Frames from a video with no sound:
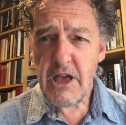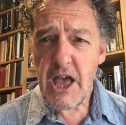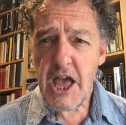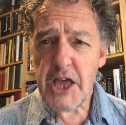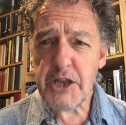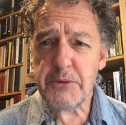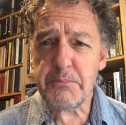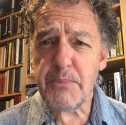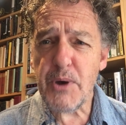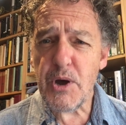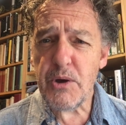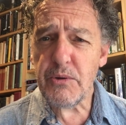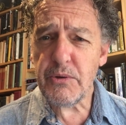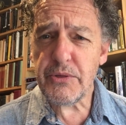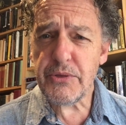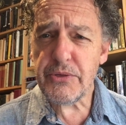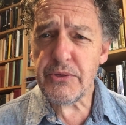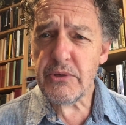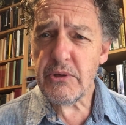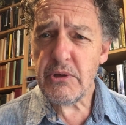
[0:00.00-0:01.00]
and
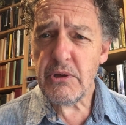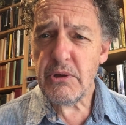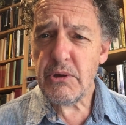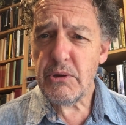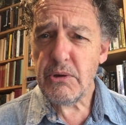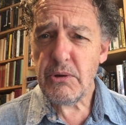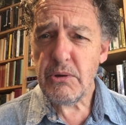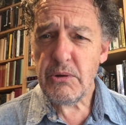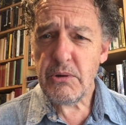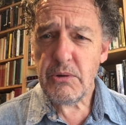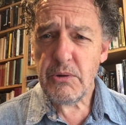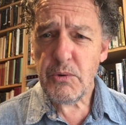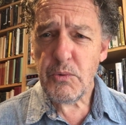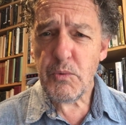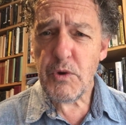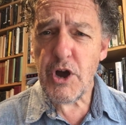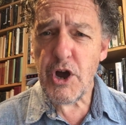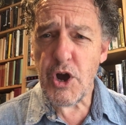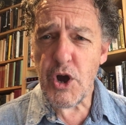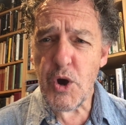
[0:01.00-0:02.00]
both
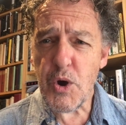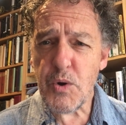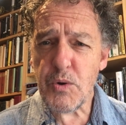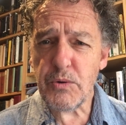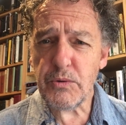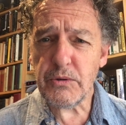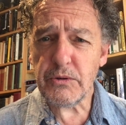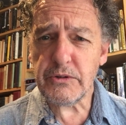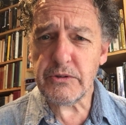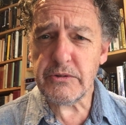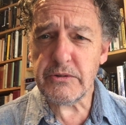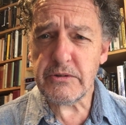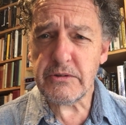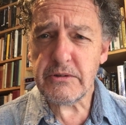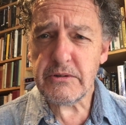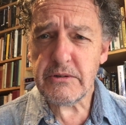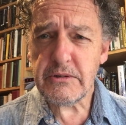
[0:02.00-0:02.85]
were old.